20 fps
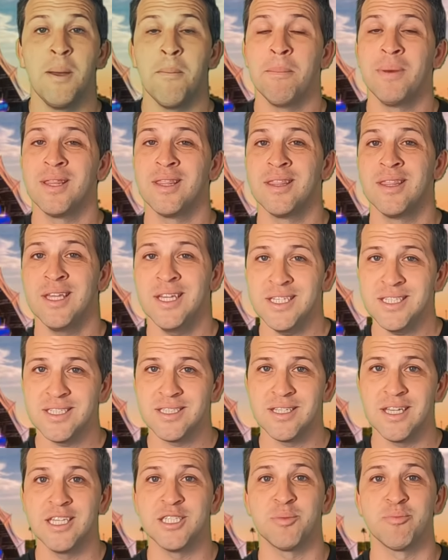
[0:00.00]
but
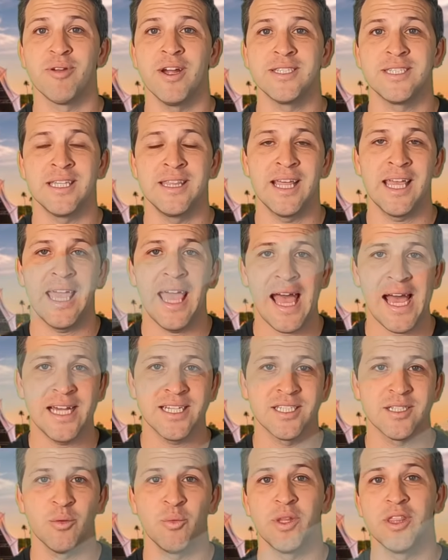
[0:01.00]
this is pressing the
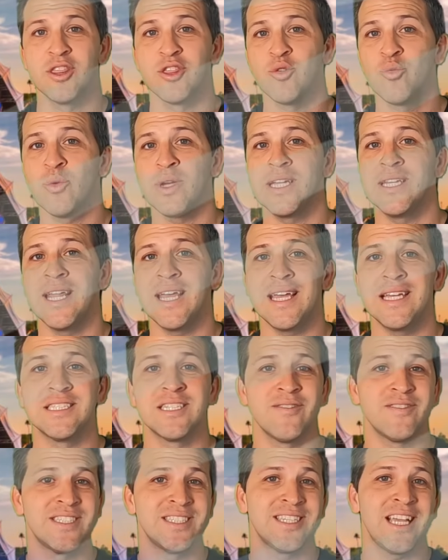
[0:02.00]
gas with three days
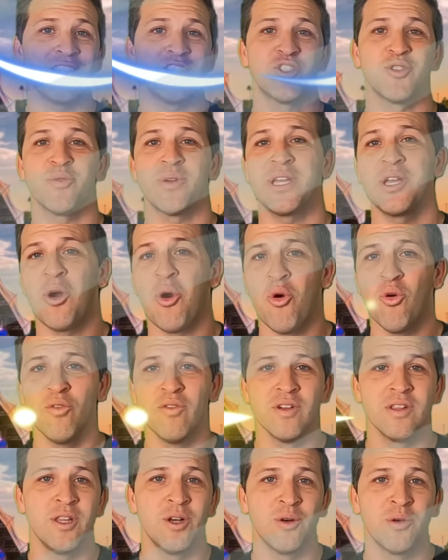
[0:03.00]
of sensory
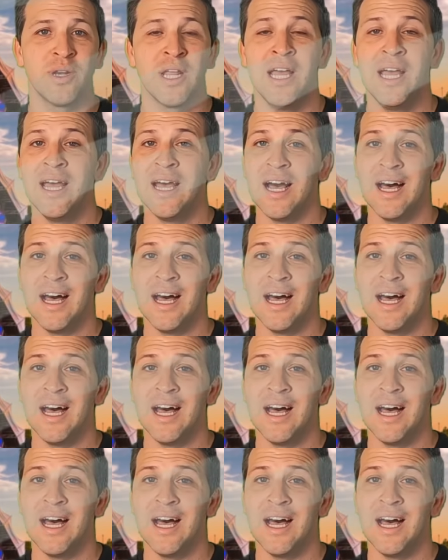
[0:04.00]
overload,